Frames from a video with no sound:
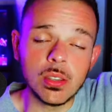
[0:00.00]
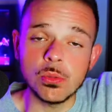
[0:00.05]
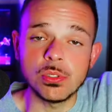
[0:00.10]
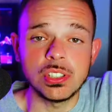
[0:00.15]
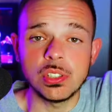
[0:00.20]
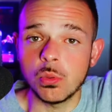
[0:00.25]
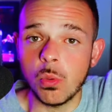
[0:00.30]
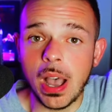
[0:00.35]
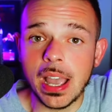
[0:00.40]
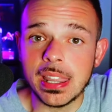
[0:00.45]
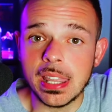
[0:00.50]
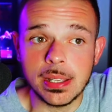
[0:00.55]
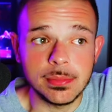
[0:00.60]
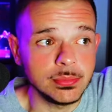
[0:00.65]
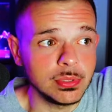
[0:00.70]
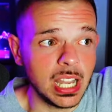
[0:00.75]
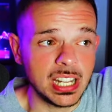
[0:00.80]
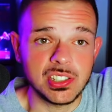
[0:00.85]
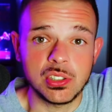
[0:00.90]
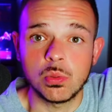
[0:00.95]
Which is why they
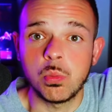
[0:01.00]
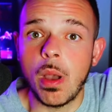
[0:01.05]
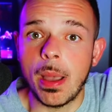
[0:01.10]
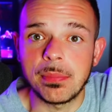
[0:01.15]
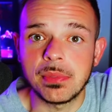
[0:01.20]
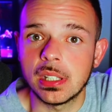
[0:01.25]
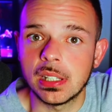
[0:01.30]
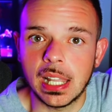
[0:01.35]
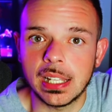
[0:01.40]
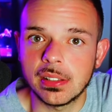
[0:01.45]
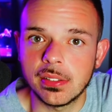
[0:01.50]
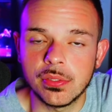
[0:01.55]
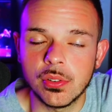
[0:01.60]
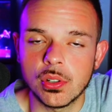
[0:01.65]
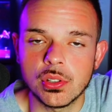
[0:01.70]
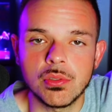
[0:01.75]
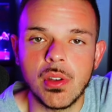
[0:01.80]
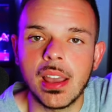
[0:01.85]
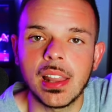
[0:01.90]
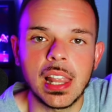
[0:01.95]
got swept in like the
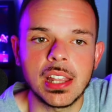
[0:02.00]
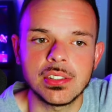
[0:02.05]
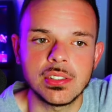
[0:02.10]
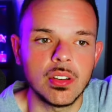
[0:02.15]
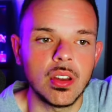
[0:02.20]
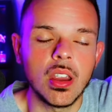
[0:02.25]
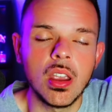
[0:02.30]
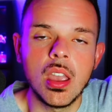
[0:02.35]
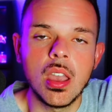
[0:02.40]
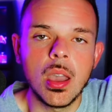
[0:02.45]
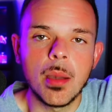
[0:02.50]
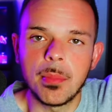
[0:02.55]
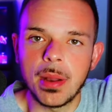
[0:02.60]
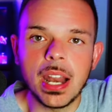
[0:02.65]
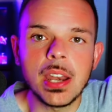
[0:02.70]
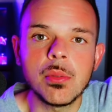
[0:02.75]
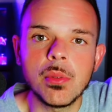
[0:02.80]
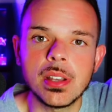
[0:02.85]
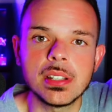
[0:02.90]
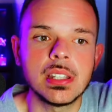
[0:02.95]
first round last year. But
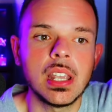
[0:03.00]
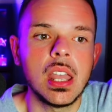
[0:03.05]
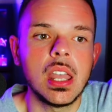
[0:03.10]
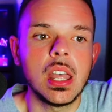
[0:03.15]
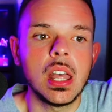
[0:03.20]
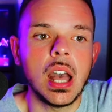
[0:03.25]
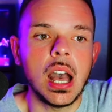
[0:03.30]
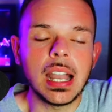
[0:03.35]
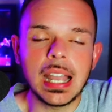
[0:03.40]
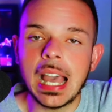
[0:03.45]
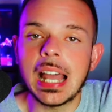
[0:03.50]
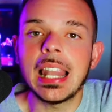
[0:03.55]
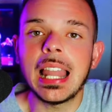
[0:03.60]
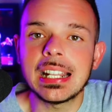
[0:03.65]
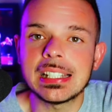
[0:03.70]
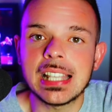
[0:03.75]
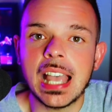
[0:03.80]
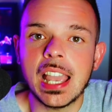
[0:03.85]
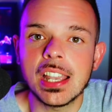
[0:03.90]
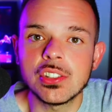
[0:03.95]
anyways, a guy
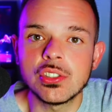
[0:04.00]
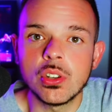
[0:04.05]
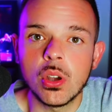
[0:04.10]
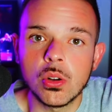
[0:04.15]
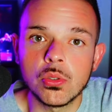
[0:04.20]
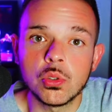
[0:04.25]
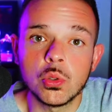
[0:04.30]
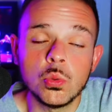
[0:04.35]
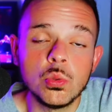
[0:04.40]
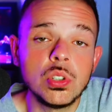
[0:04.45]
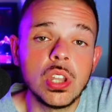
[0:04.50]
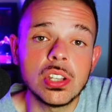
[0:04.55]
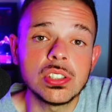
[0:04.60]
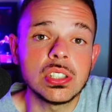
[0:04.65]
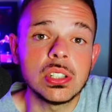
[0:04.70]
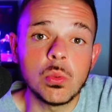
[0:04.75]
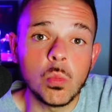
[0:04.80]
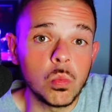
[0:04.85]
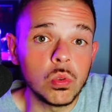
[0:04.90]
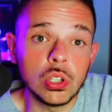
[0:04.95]
like Tyus Jones,
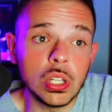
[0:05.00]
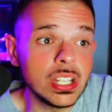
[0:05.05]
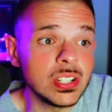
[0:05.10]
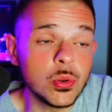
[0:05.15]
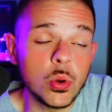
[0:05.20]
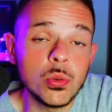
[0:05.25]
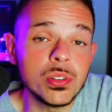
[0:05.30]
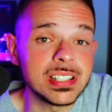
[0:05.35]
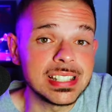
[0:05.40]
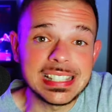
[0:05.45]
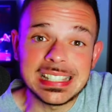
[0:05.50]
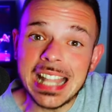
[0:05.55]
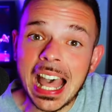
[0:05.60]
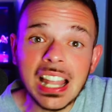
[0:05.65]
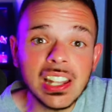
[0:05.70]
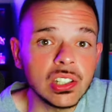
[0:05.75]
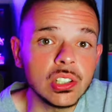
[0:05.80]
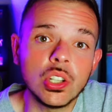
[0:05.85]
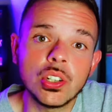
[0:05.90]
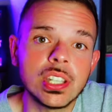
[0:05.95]
who is
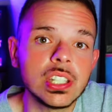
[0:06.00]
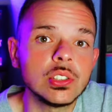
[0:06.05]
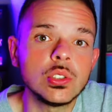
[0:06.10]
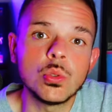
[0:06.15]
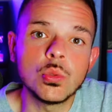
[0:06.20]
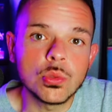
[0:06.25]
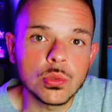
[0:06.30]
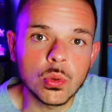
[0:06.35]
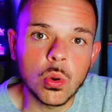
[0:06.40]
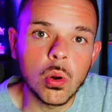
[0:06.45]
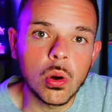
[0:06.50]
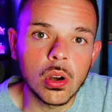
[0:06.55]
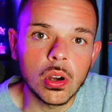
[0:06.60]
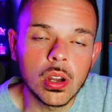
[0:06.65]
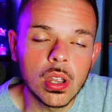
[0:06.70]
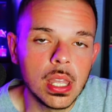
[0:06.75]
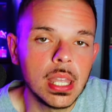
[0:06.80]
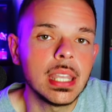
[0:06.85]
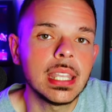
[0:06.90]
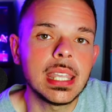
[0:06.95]
not looking to
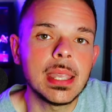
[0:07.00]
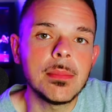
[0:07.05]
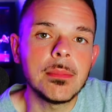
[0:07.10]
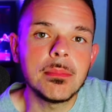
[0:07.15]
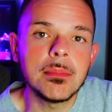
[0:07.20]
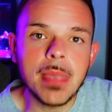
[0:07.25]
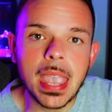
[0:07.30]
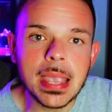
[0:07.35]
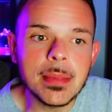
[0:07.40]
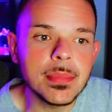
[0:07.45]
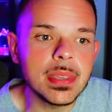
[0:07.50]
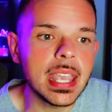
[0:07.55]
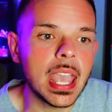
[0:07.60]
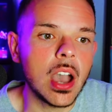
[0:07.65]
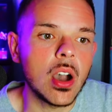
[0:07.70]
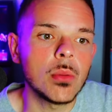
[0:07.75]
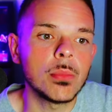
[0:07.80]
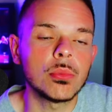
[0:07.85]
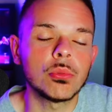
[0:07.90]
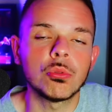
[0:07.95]
score, can maybe
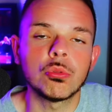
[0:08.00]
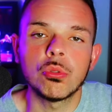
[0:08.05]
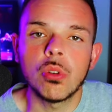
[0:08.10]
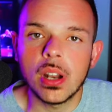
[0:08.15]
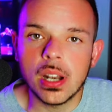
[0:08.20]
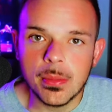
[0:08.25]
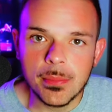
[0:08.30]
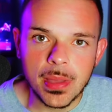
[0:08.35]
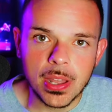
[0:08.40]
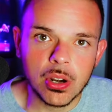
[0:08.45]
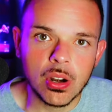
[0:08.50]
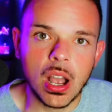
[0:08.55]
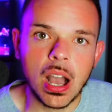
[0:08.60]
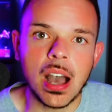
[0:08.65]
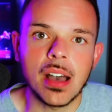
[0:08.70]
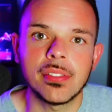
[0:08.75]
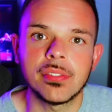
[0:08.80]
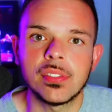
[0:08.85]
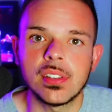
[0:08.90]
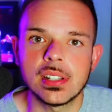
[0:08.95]
help run a better
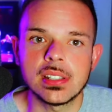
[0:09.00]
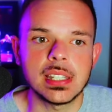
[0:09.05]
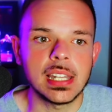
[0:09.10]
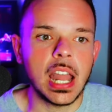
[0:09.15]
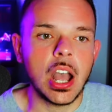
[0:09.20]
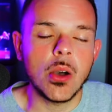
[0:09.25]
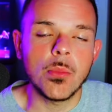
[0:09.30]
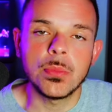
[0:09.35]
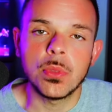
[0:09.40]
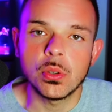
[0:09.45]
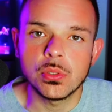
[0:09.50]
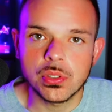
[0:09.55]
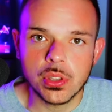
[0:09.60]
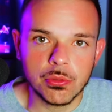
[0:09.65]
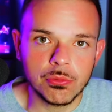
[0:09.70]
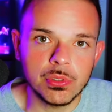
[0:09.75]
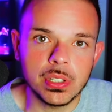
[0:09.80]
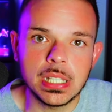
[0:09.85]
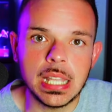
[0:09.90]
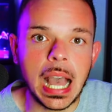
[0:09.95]
offense and help those
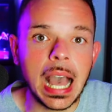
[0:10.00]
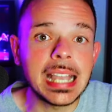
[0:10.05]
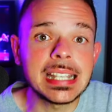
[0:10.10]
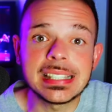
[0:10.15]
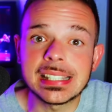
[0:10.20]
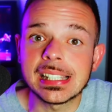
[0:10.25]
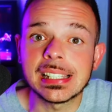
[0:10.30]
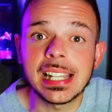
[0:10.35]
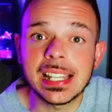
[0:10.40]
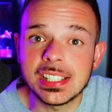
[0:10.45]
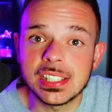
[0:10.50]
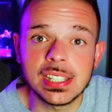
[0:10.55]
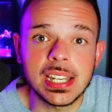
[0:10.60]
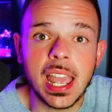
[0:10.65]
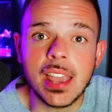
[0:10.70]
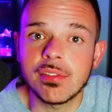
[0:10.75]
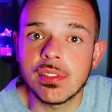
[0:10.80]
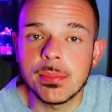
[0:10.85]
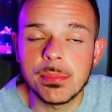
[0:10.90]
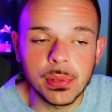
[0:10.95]
three
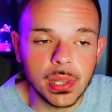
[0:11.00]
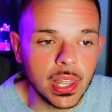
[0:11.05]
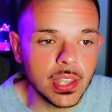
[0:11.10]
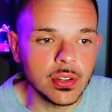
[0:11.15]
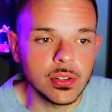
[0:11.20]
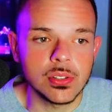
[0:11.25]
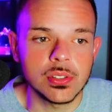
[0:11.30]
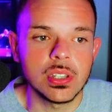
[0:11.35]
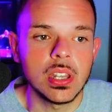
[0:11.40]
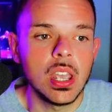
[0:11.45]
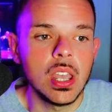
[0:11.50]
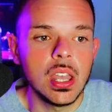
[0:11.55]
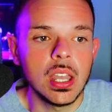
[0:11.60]
isolation-heavy players